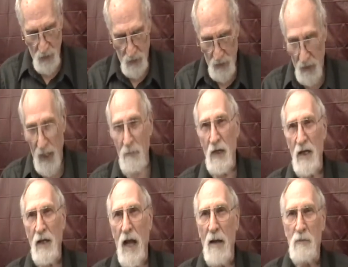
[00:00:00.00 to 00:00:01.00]
uh, how many
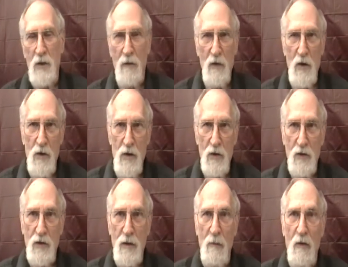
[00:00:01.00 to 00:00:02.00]
times have you used
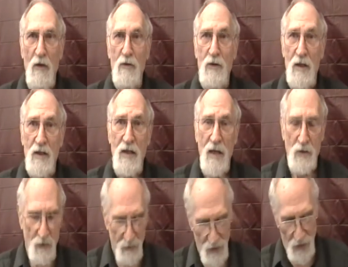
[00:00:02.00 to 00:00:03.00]
some of those
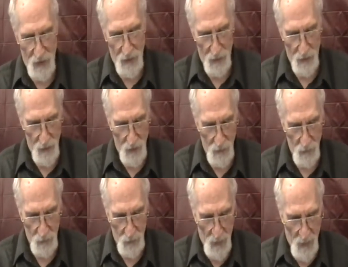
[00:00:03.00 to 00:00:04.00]
accessories that are in
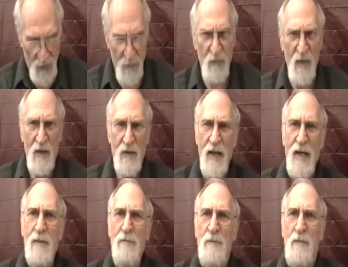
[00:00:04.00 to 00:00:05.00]
those?
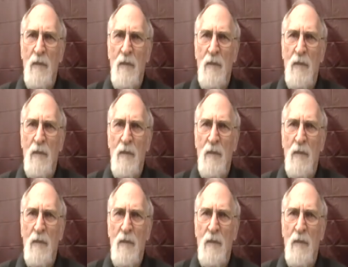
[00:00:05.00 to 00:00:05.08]
Then,